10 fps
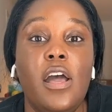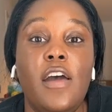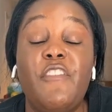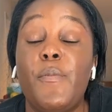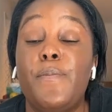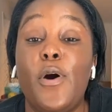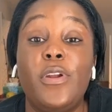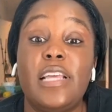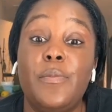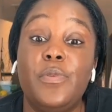They have a
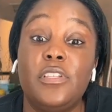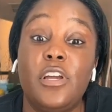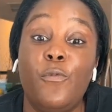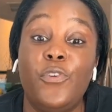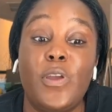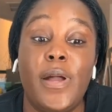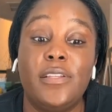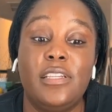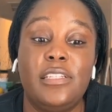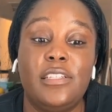bonus episode which I'm about
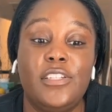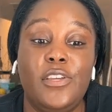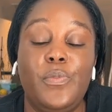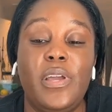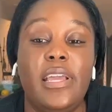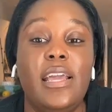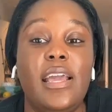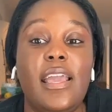to listen to, but